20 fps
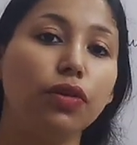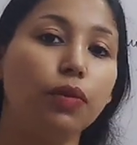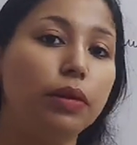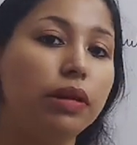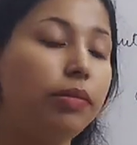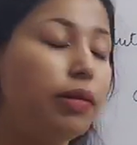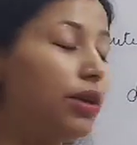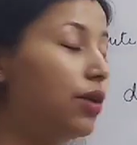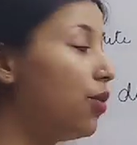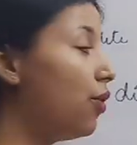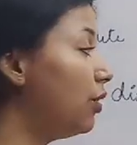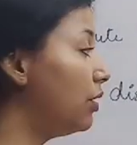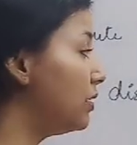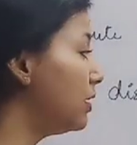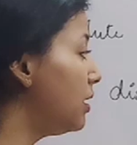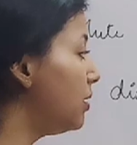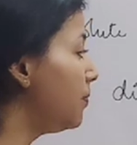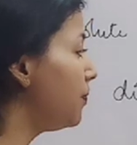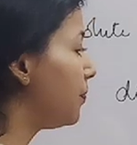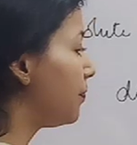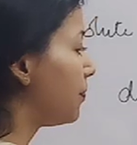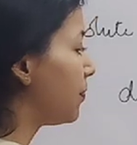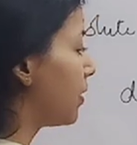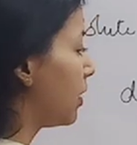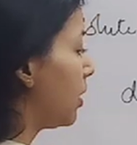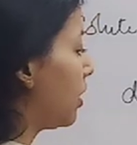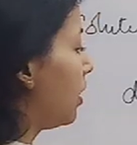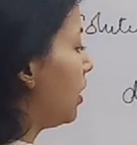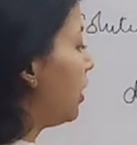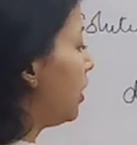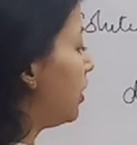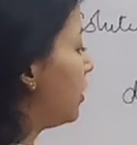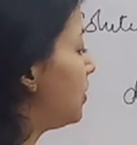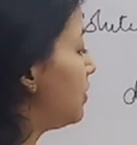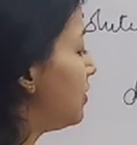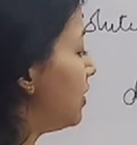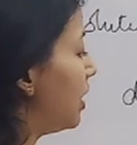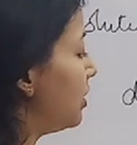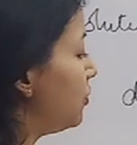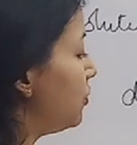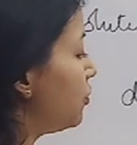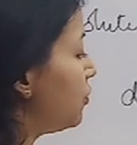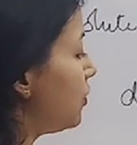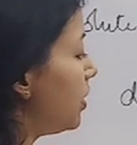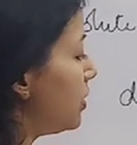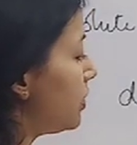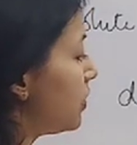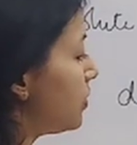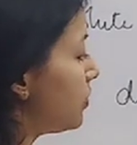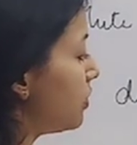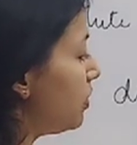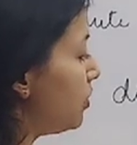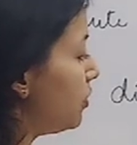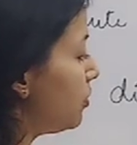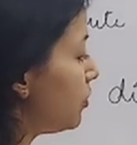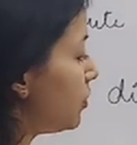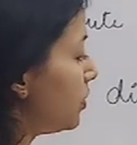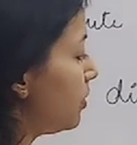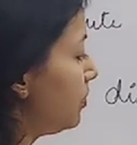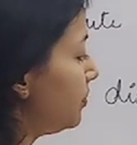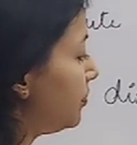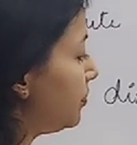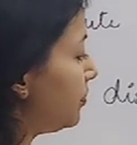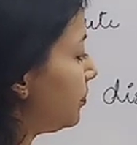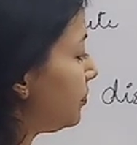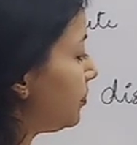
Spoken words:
will be called a saturated solution.